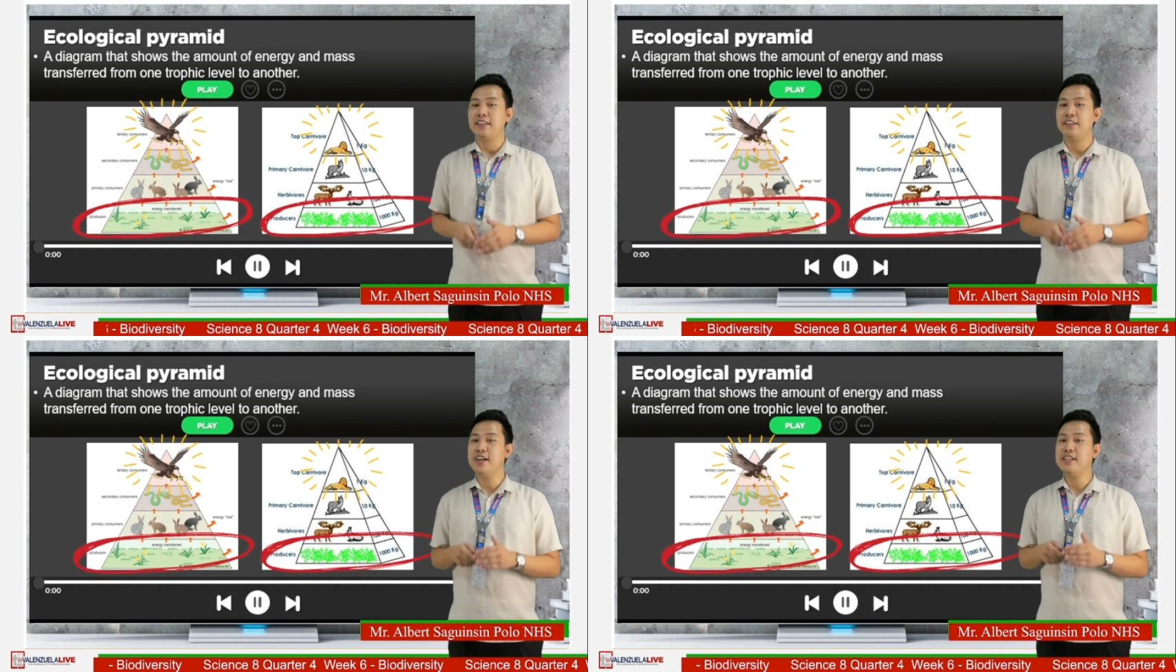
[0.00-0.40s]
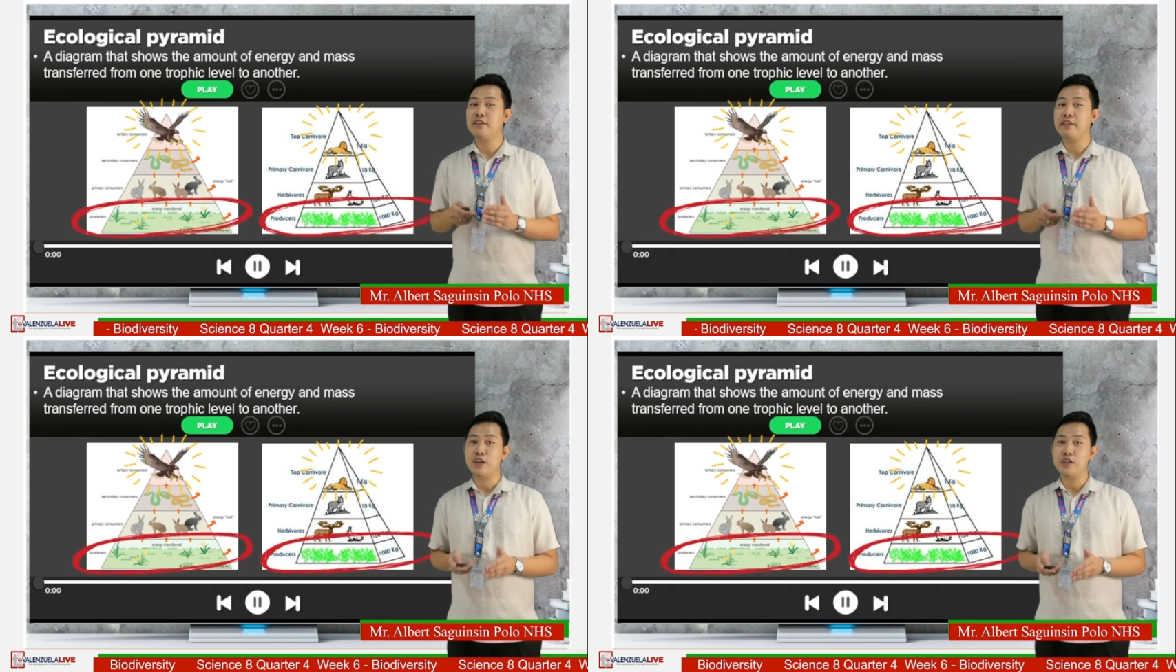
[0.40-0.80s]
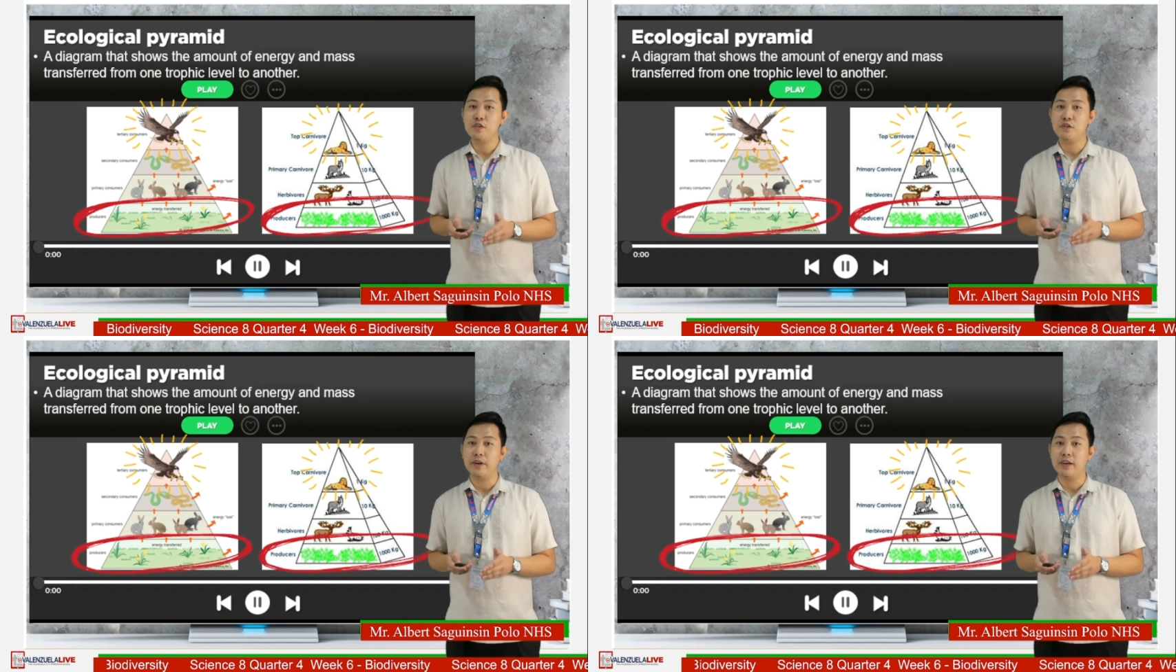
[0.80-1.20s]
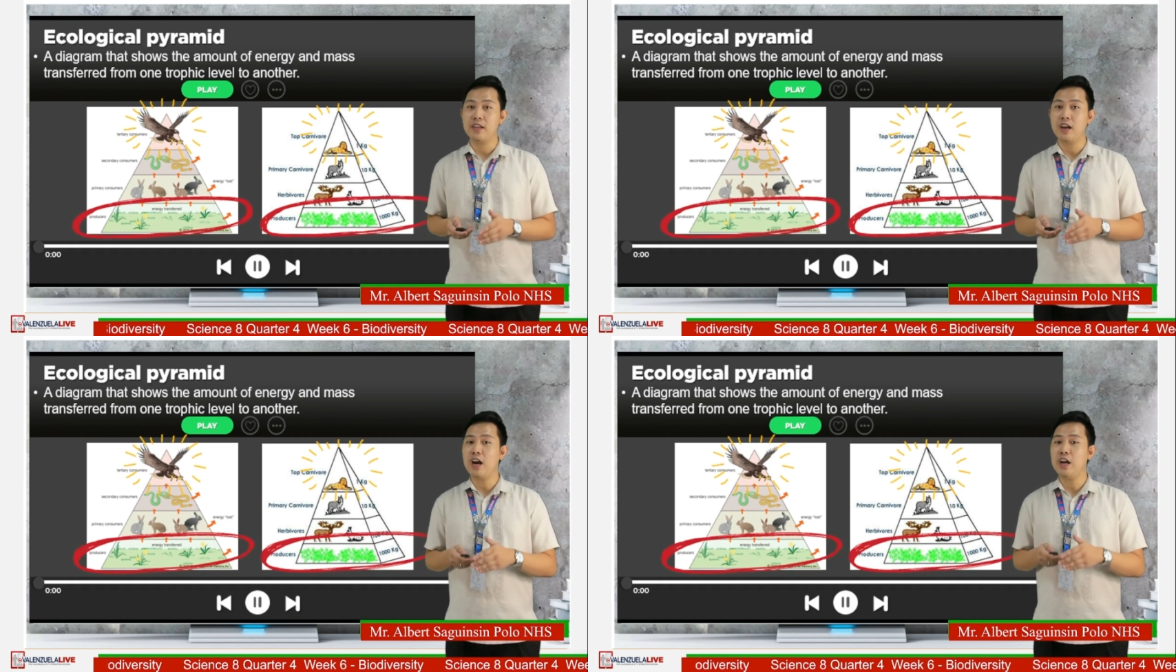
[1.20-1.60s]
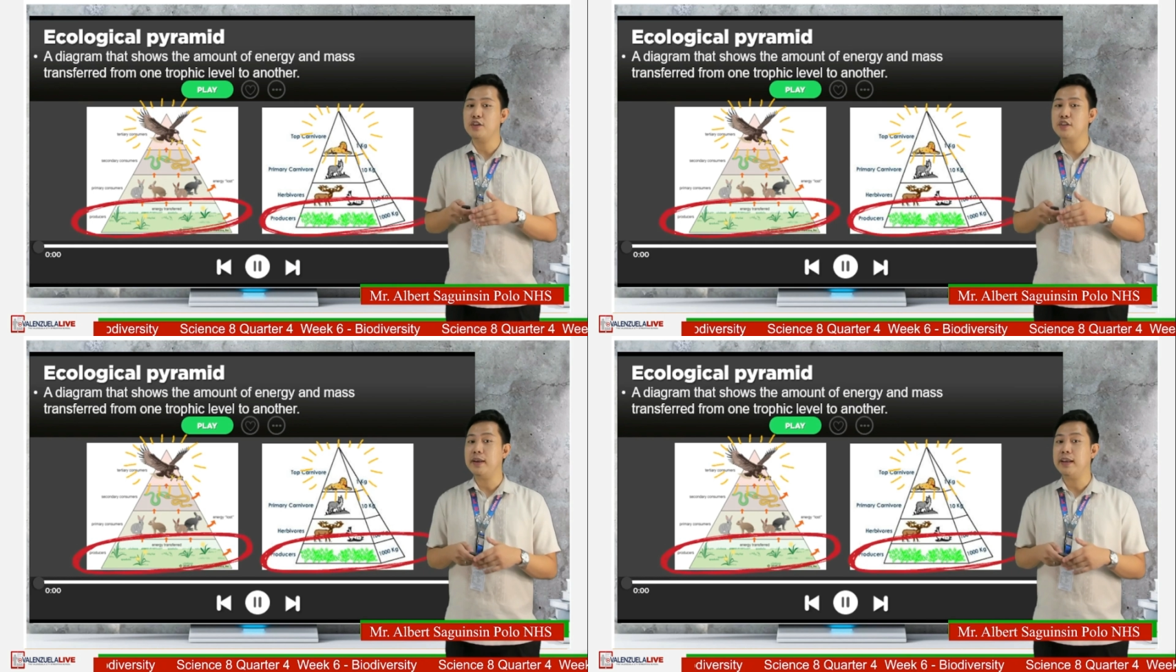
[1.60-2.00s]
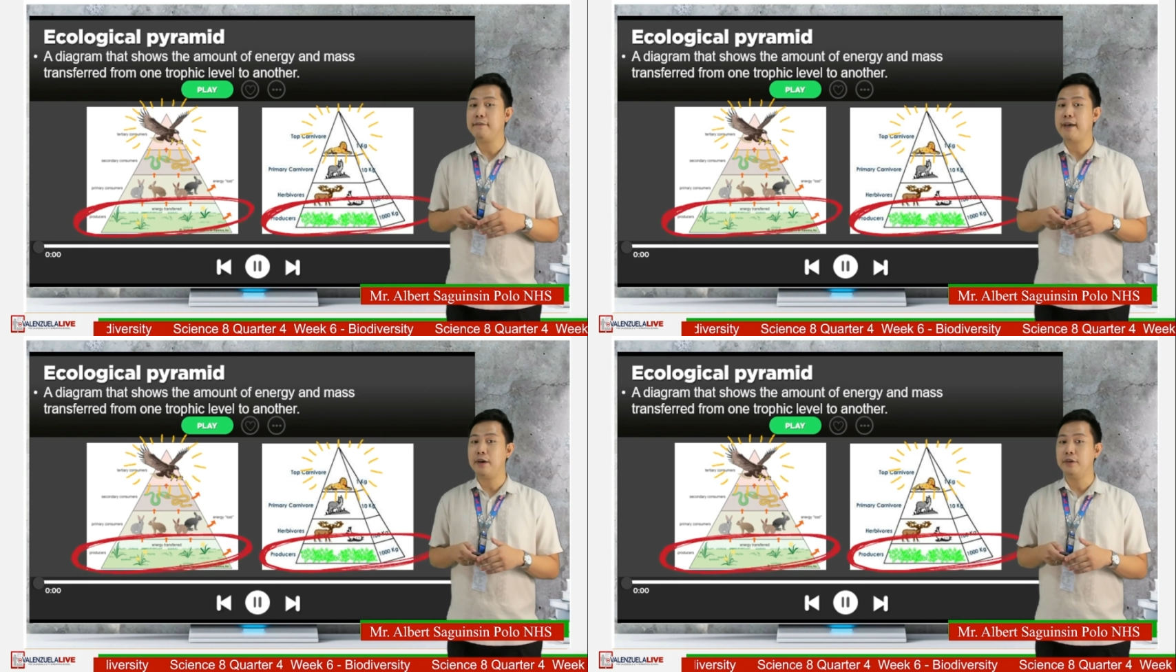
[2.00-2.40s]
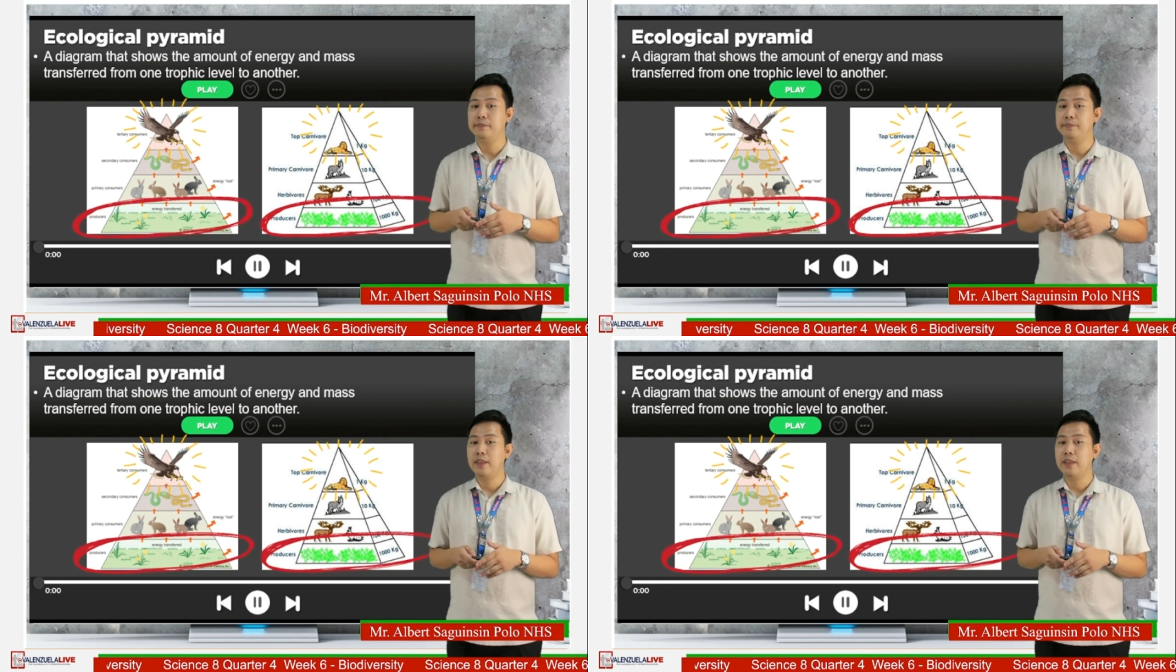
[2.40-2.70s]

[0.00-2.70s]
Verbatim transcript: tertiary consumers are usually found.